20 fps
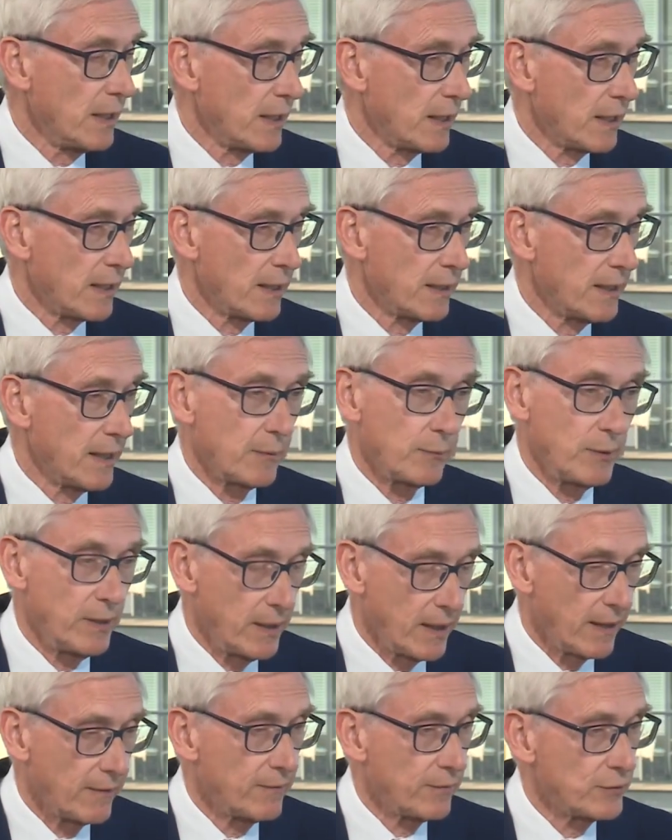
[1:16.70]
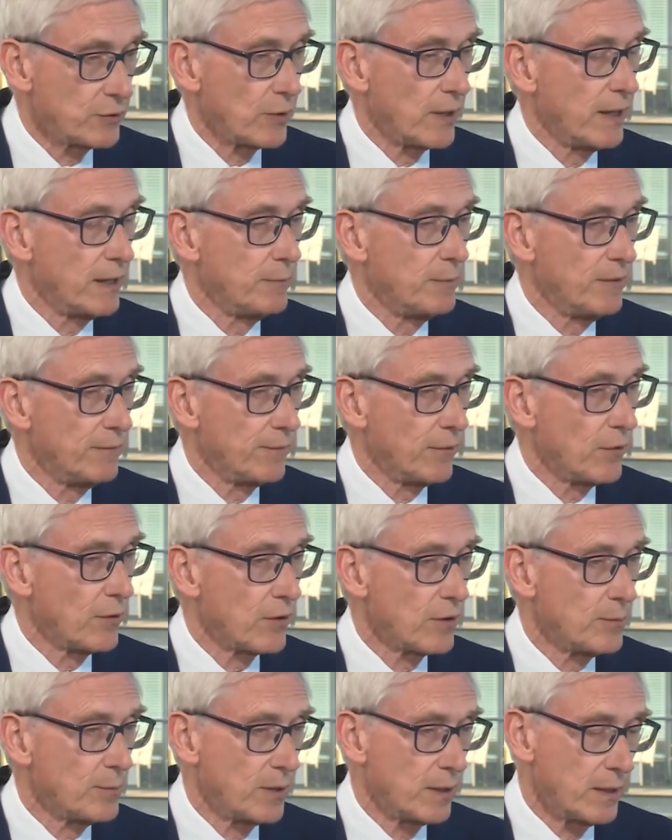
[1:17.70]
that we have tried
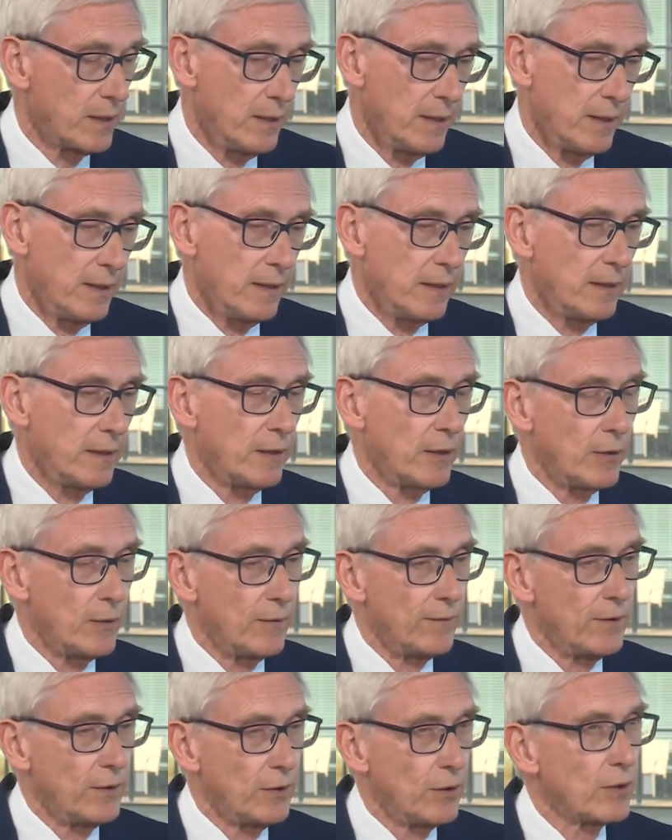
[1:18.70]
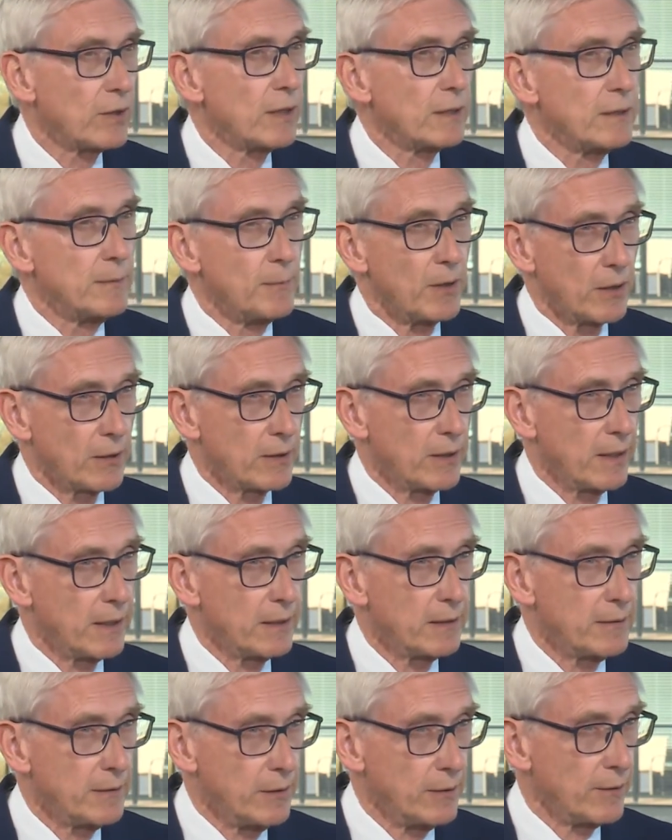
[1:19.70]
before, but you know, if you look at the Marquette
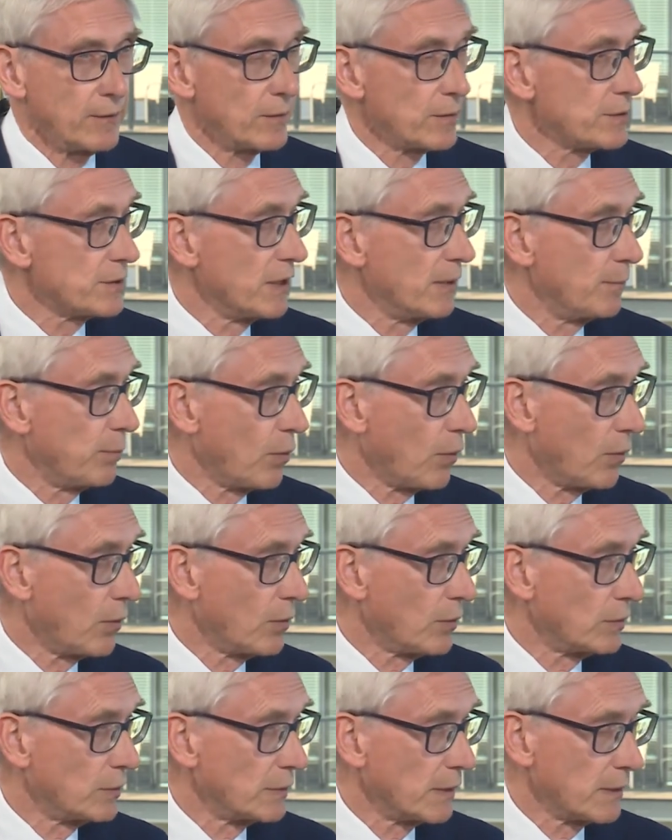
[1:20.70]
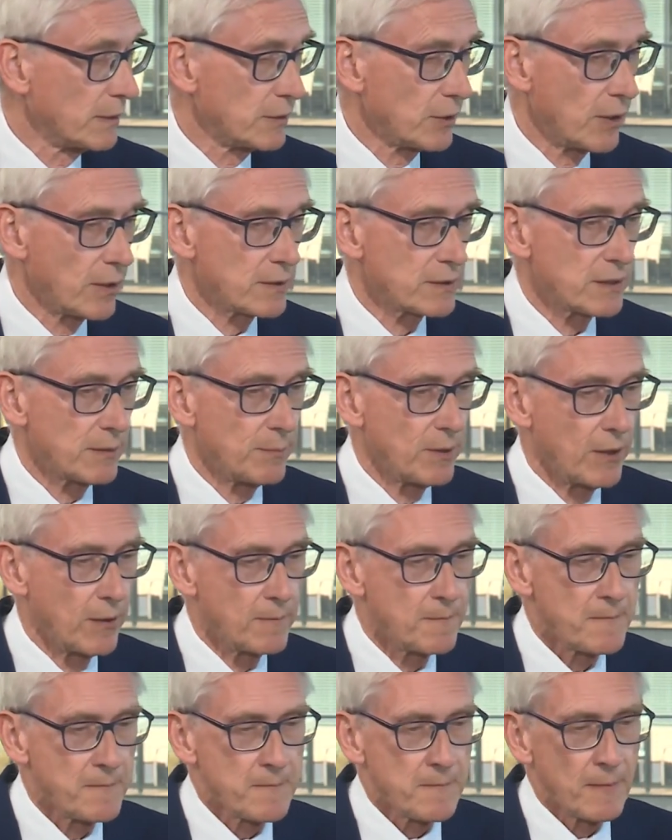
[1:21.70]
University poll, it talks
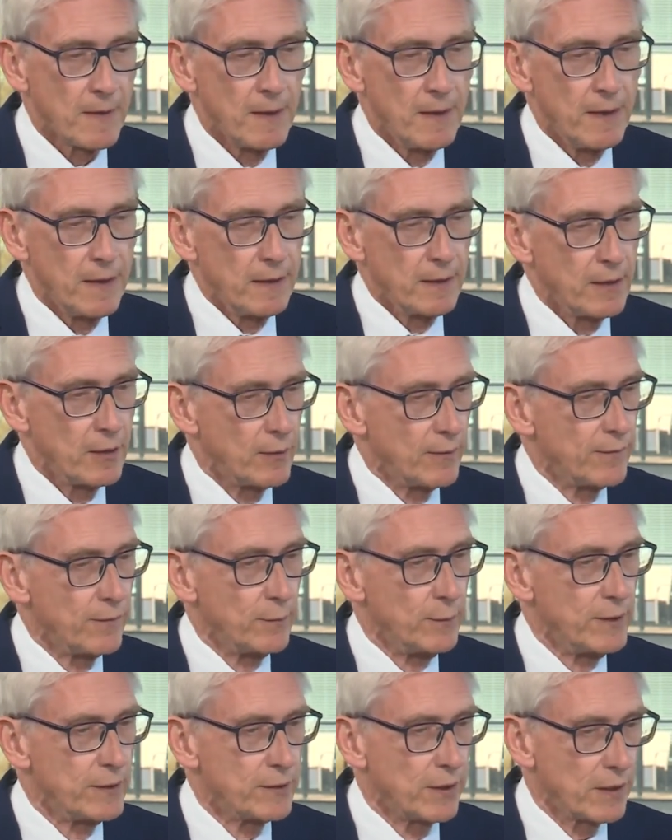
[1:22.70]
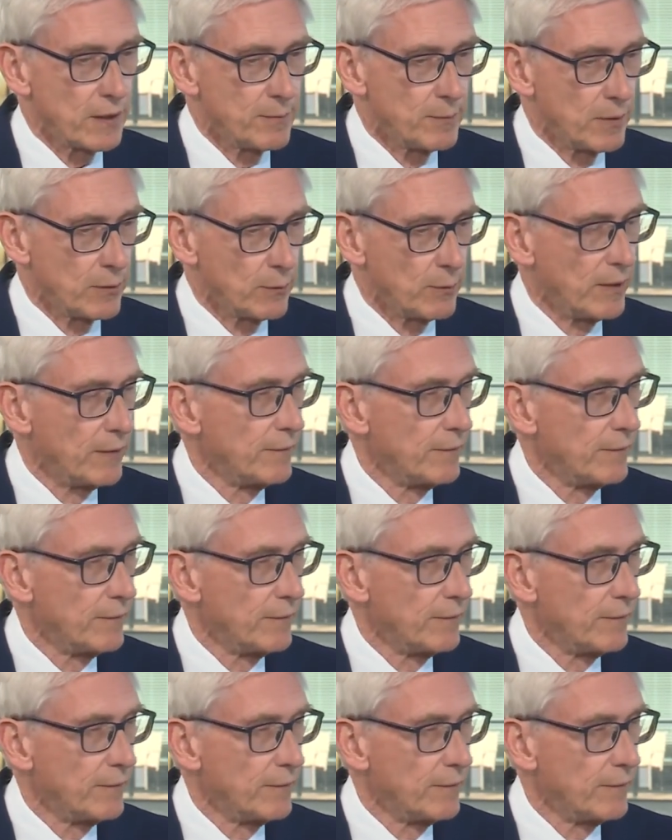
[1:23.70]
about, you know, if we talk about